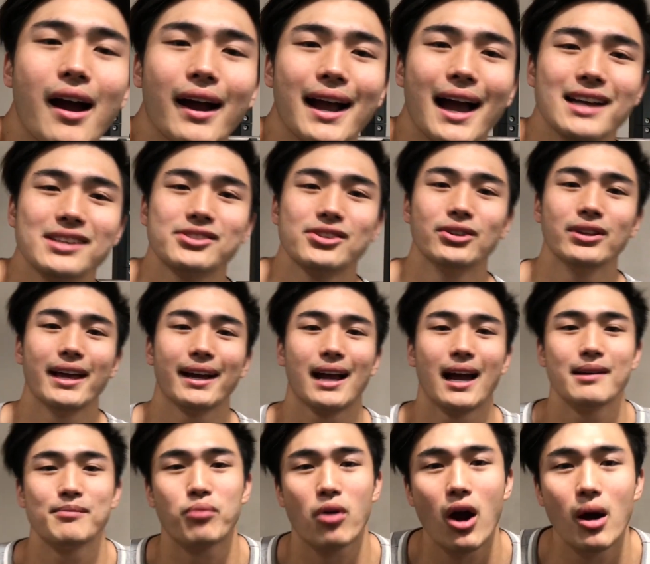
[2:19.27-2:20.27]
Alright guys, so like
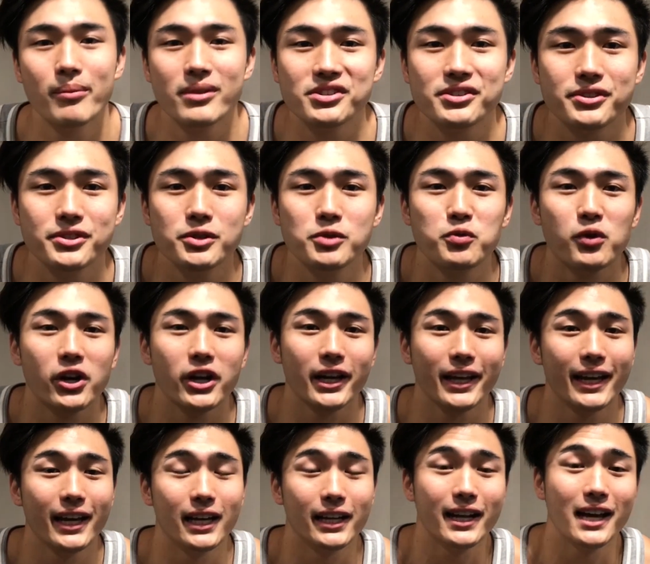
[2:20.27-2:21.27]
I promised you, we're going
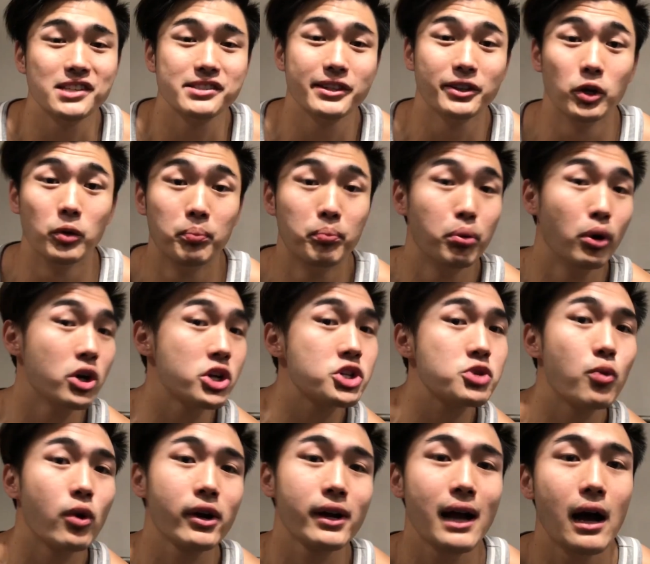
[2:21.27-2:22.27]
to get a nice little
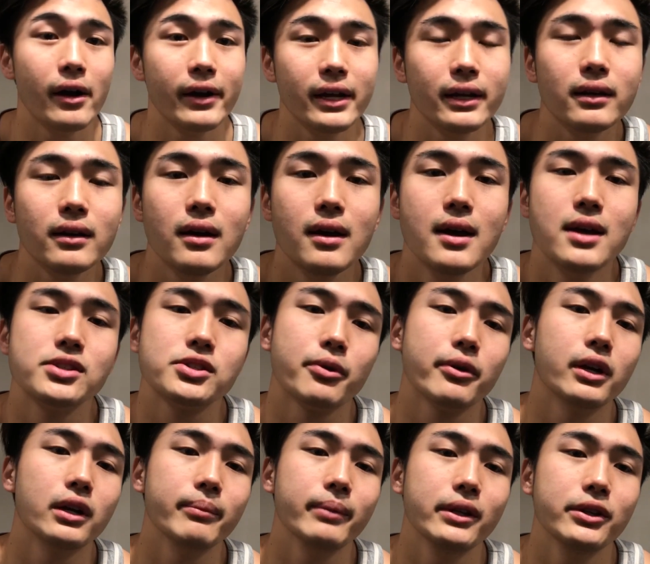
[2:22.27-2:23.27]
push workout in. So
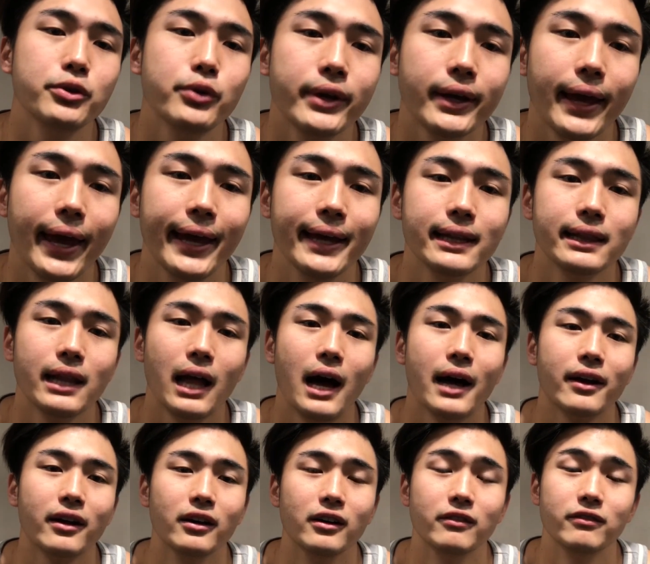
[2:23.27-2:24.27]
we're going to be doing a
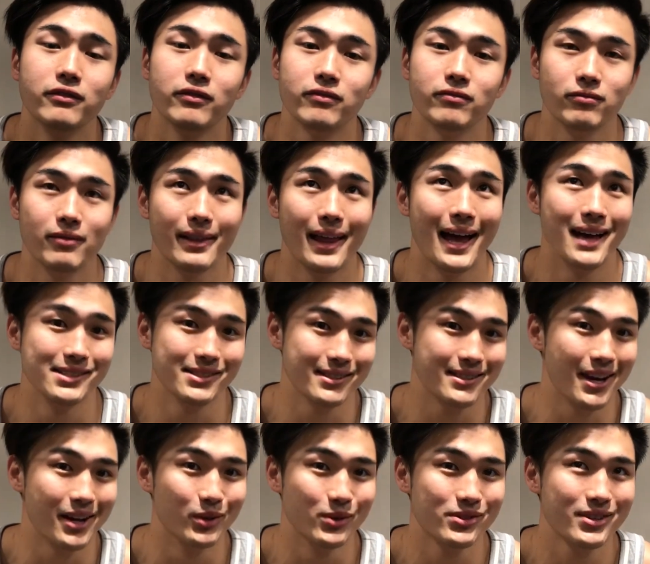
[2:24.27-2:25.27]
lot of, as the
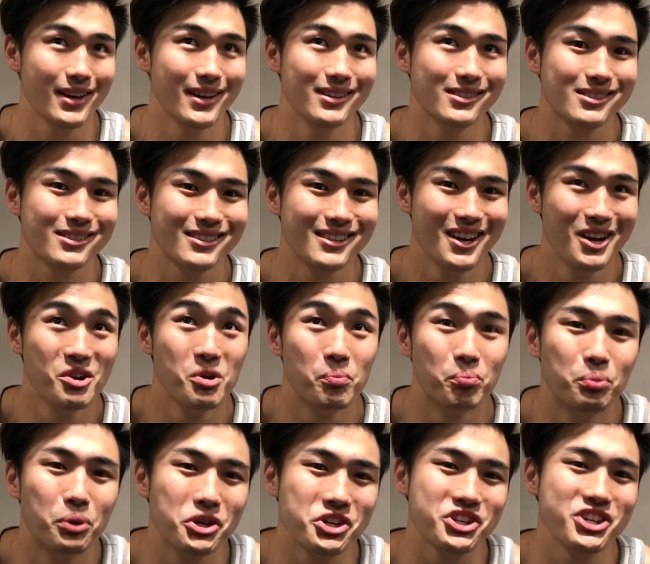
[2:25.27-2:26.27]
title says,
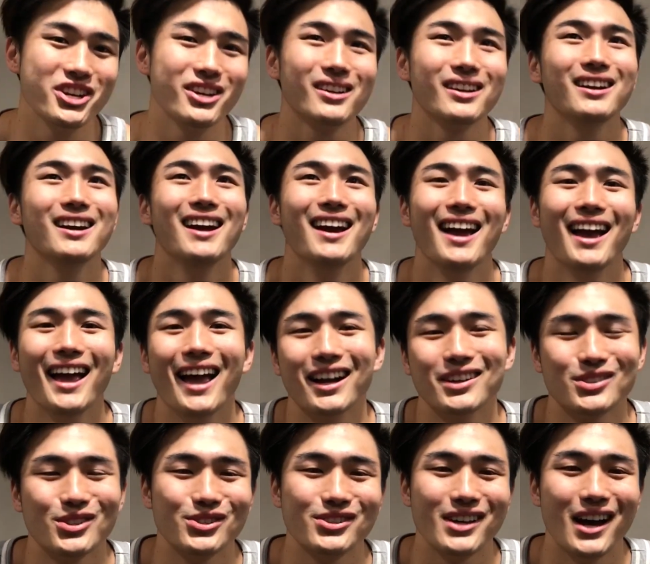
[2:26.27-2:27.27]
pushing
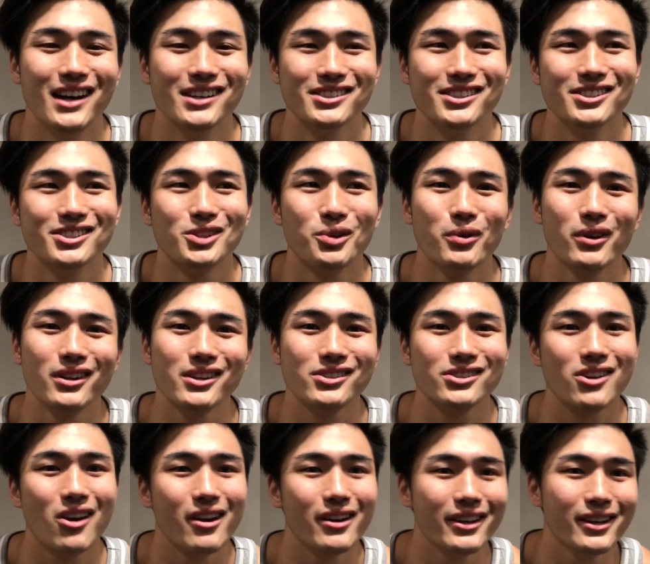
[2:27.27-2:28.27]
exercises. So we're going to
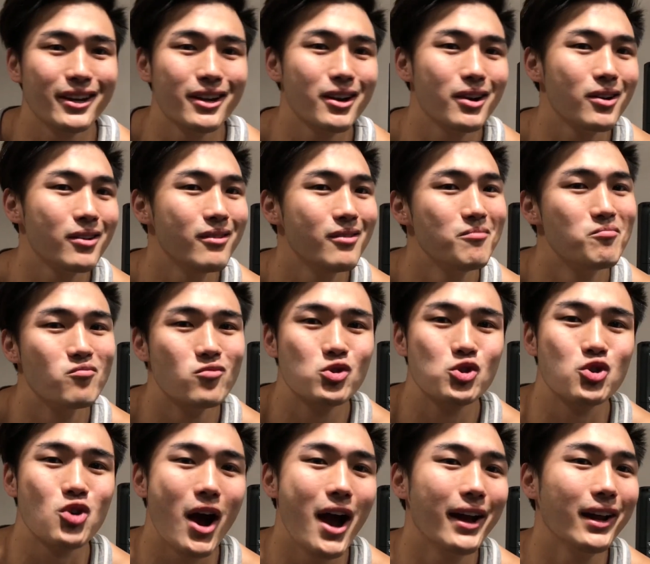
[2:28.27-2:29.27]
start here,
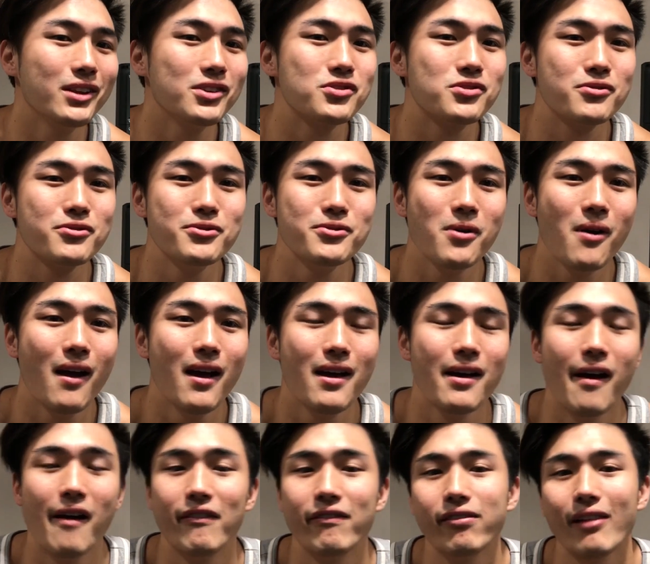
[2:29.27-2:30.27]
tried and true,
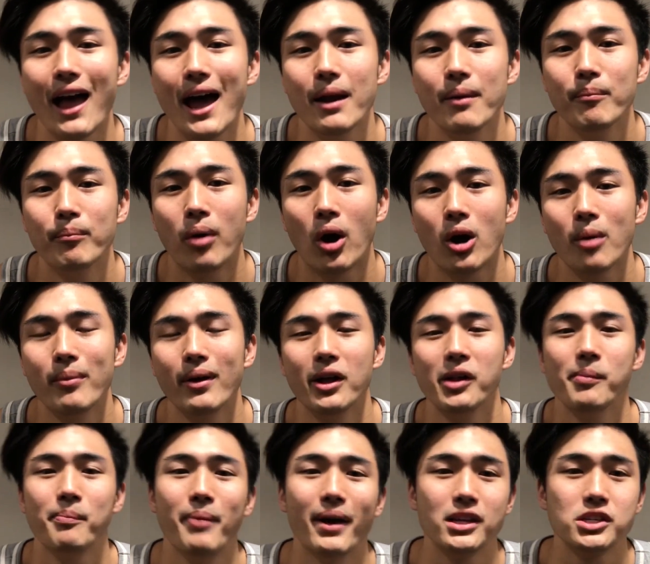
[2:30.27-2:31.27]
flat
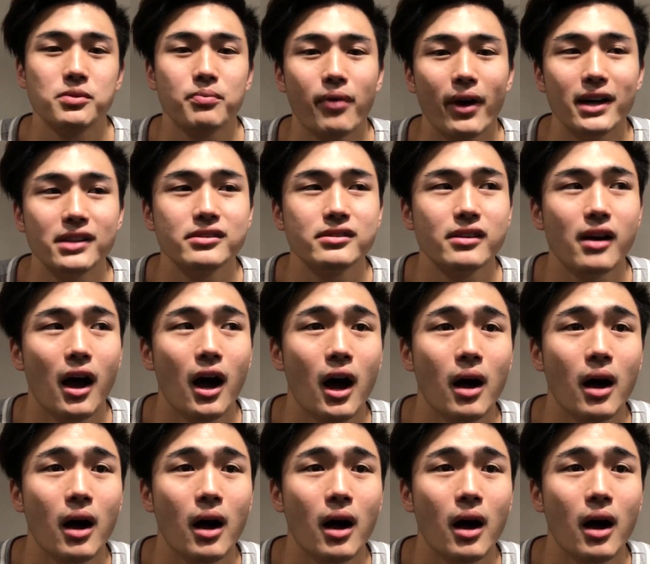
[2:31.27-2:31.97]
barbell bench press.